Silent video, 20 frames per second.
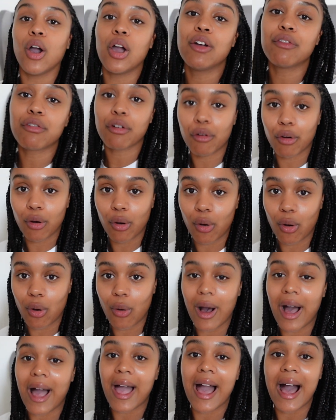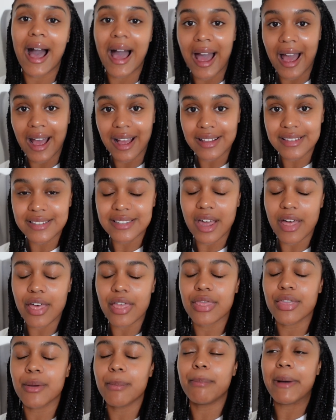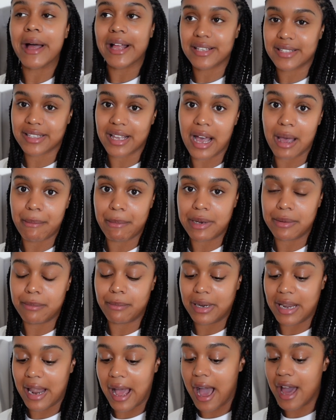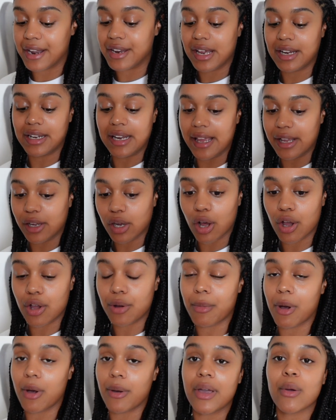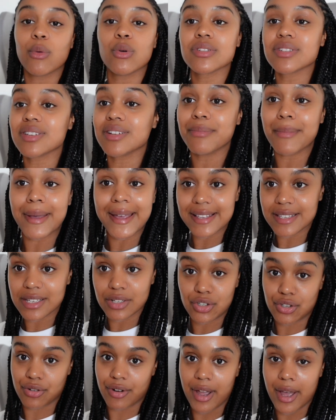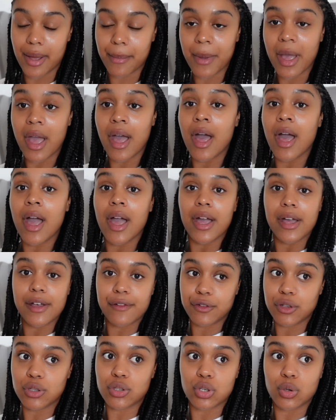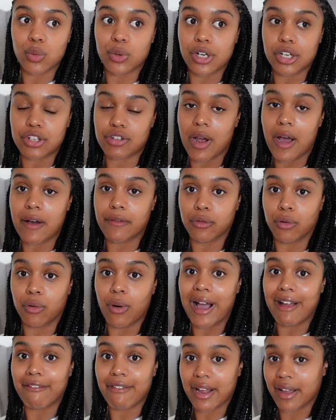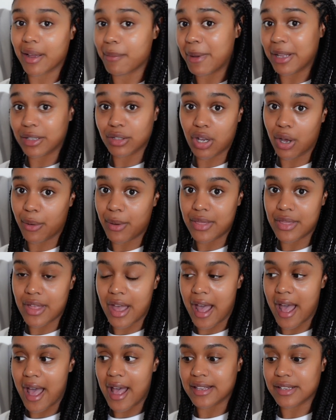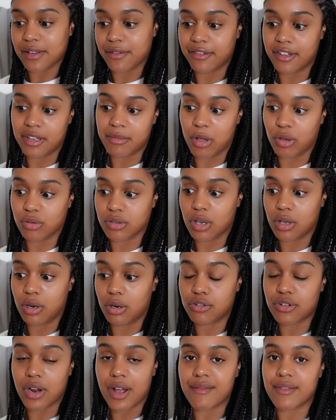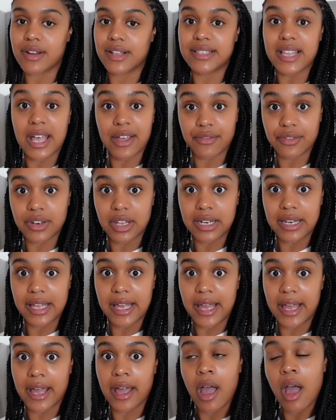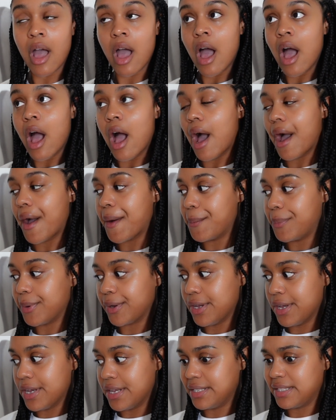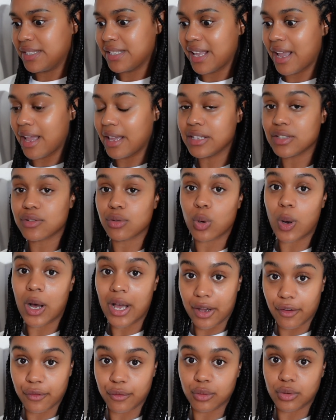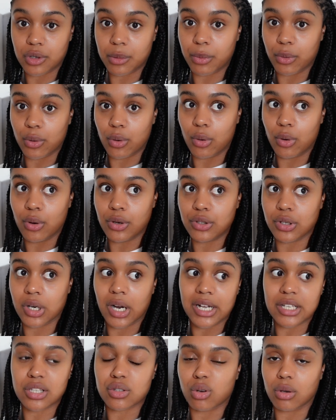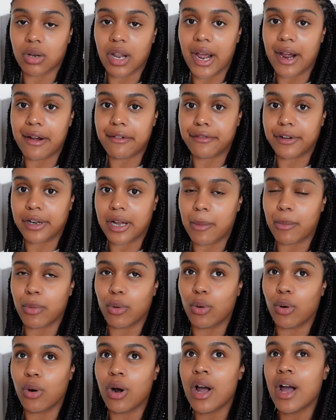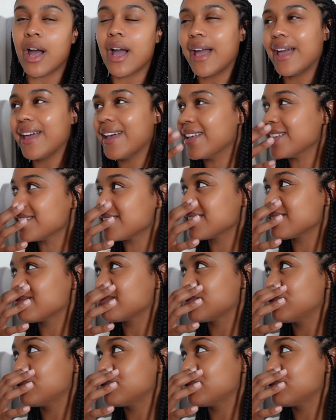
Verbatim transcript: Overall, I had the best time in Milan, in Lake Como. It was an amazing trip. If you do want to travel, I recommend going there as a female solo traveler, definitely um, because it's quite affordable. You guys saw like everything I bought. It is,